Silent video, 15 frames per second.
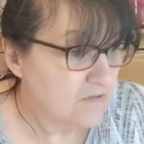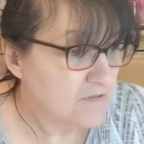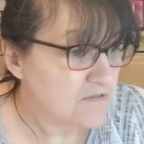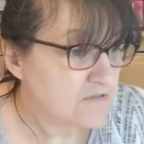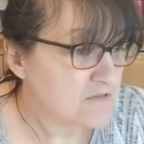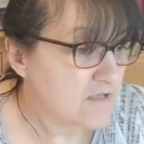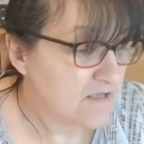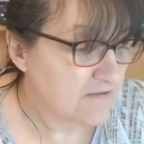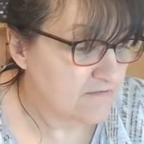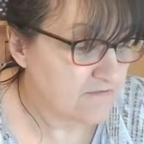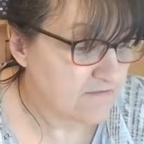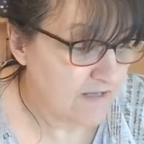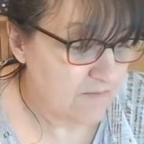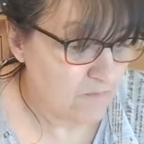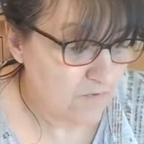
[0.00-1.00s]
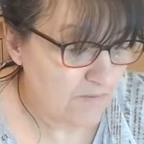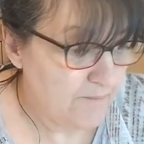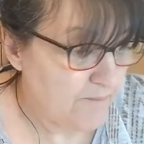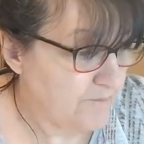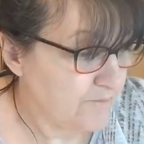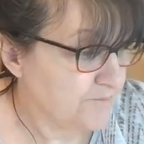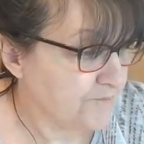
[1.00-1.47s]
So that's that one.
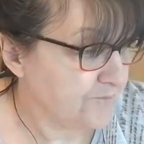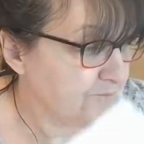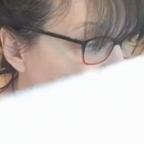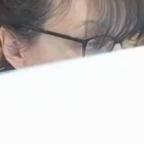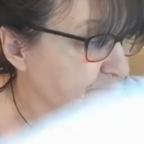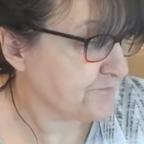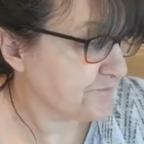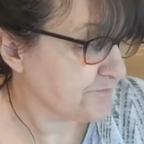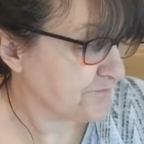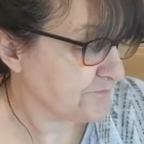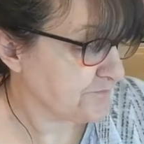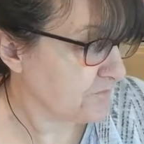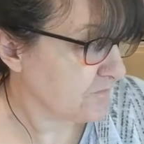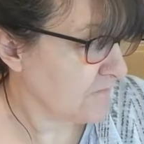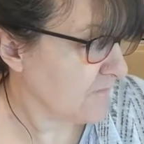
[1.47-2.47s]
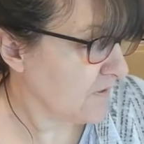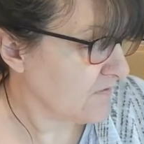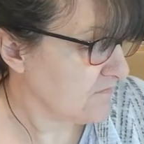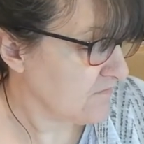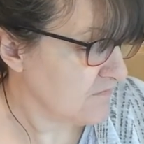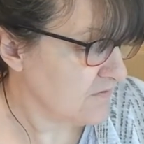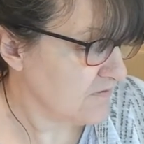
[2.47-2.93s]
Is
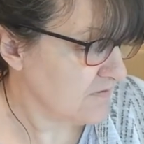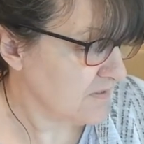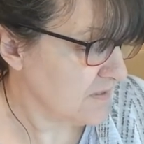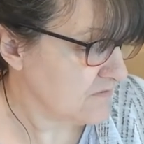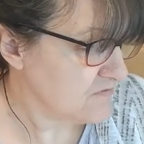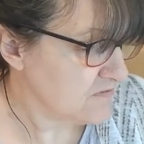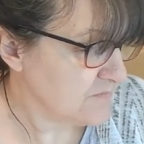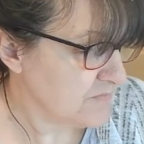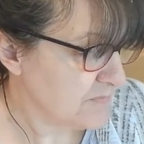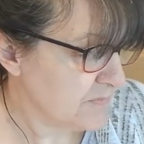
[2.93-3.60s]
there anything else I've been